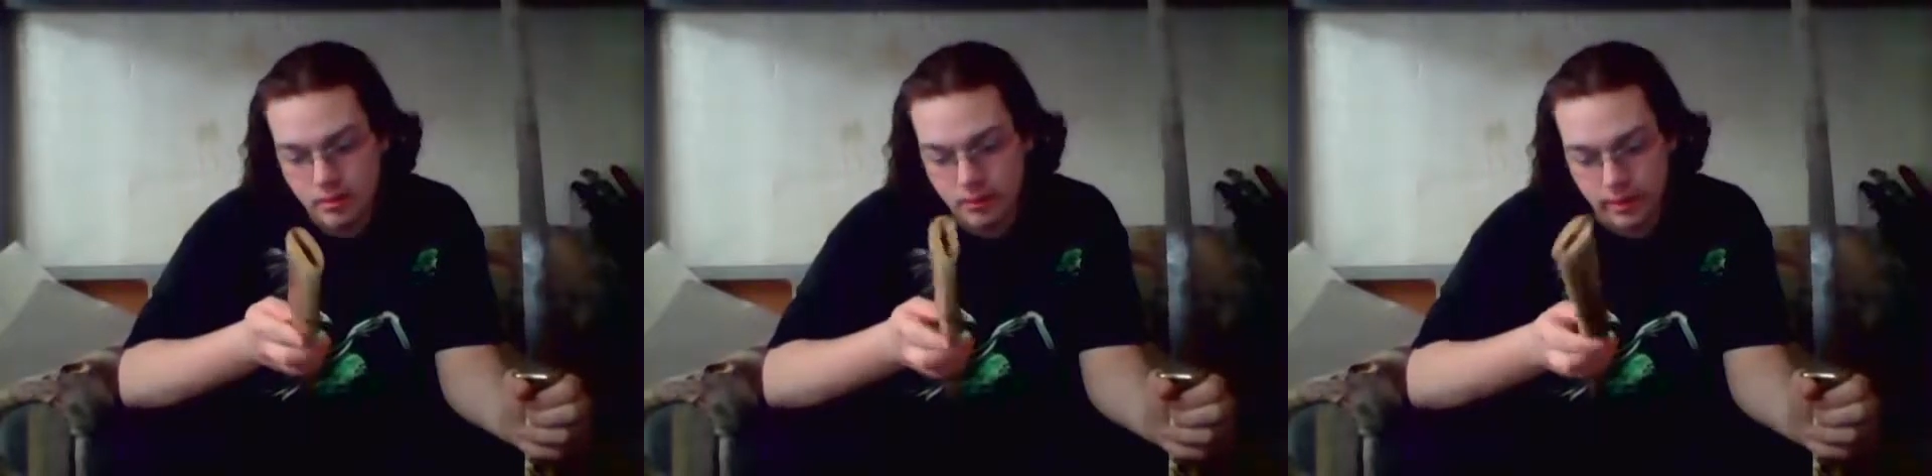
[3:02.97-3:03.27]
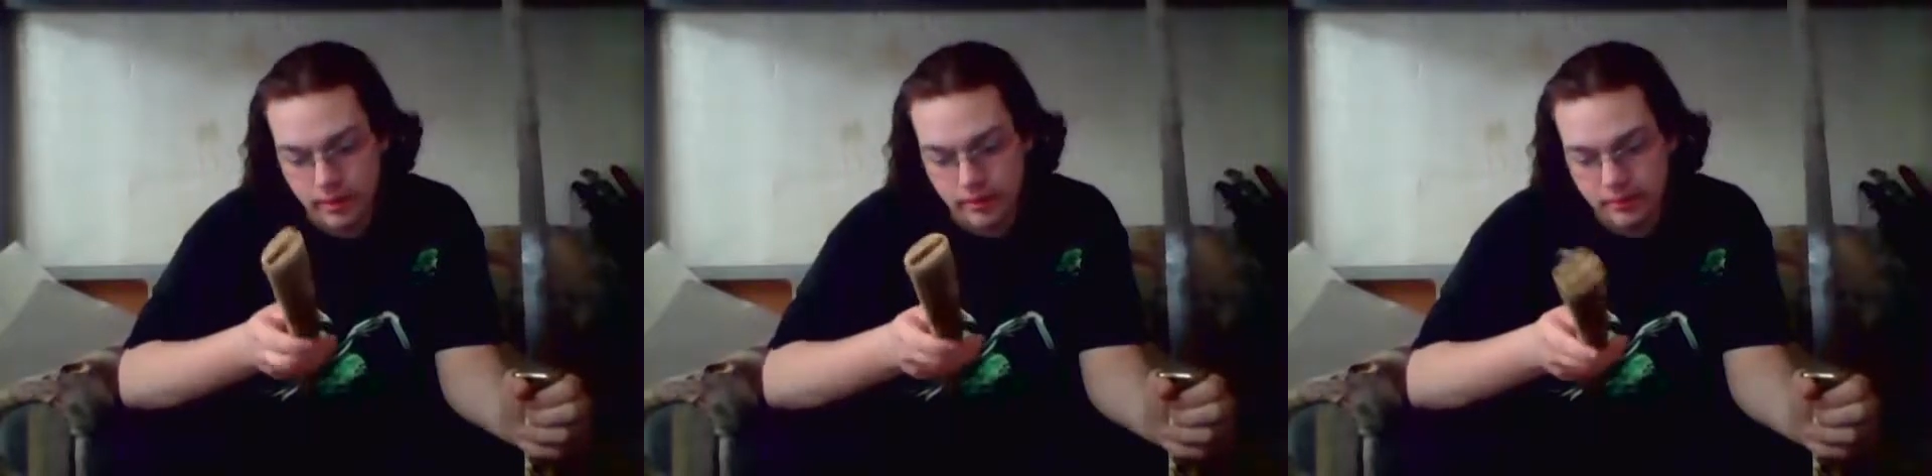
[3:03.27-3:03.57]

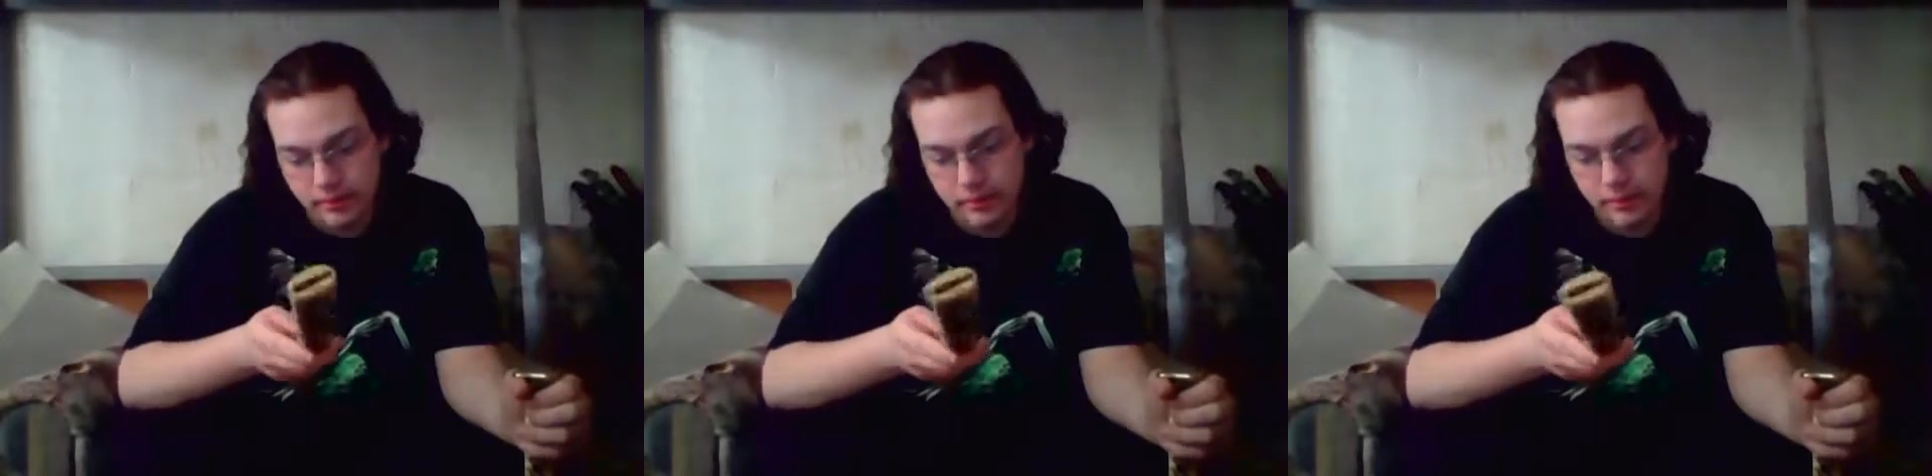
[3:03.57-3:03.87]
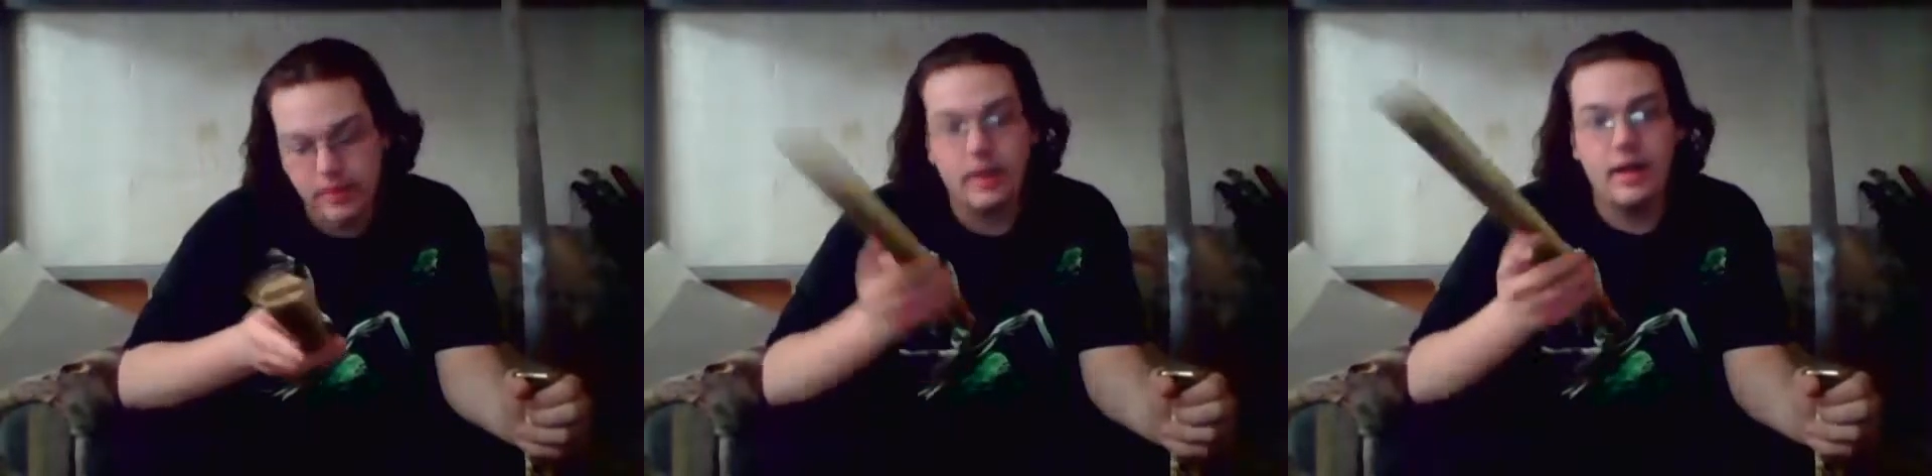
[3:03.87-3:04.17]
but
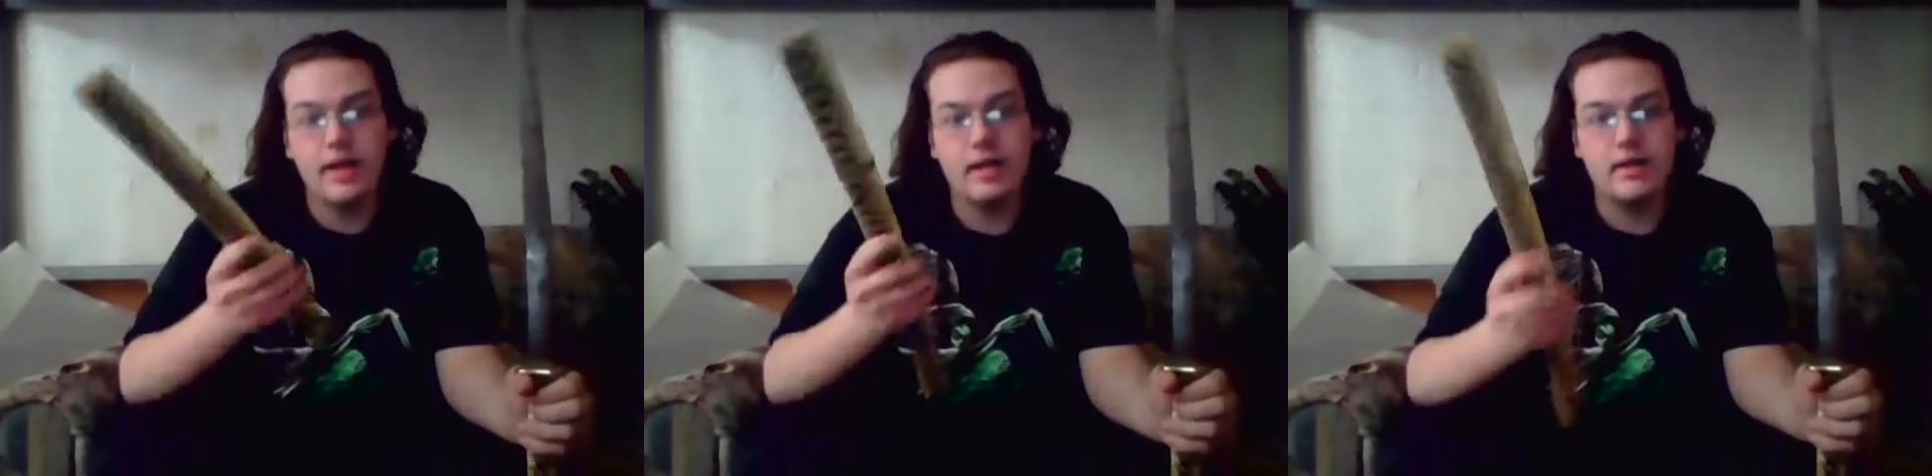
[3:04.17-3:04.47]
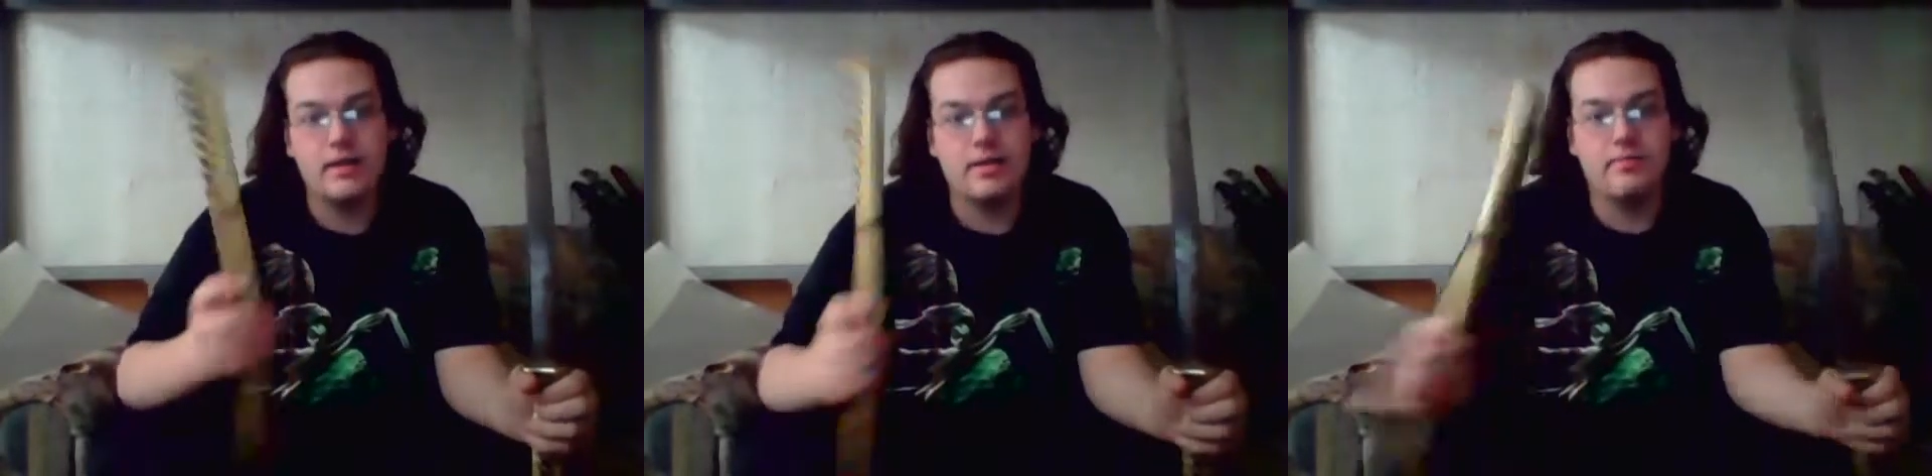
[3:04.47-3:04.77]
yeah, I
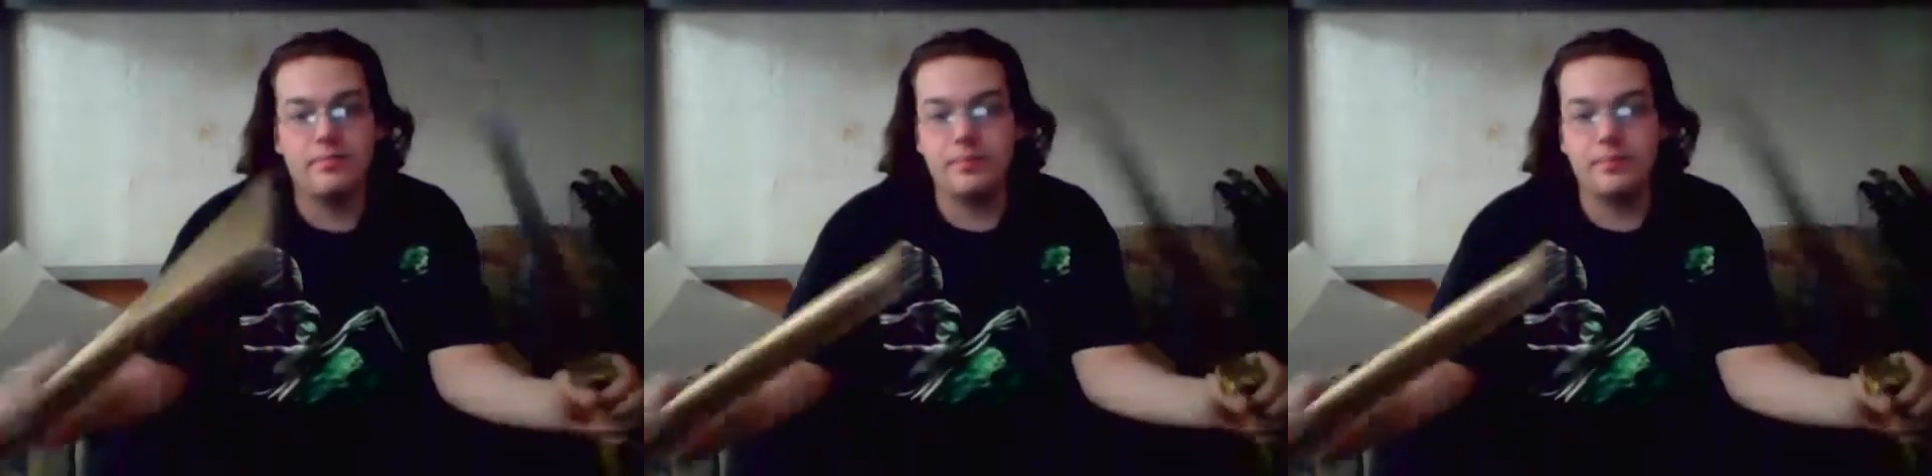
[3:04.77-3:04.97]
like it.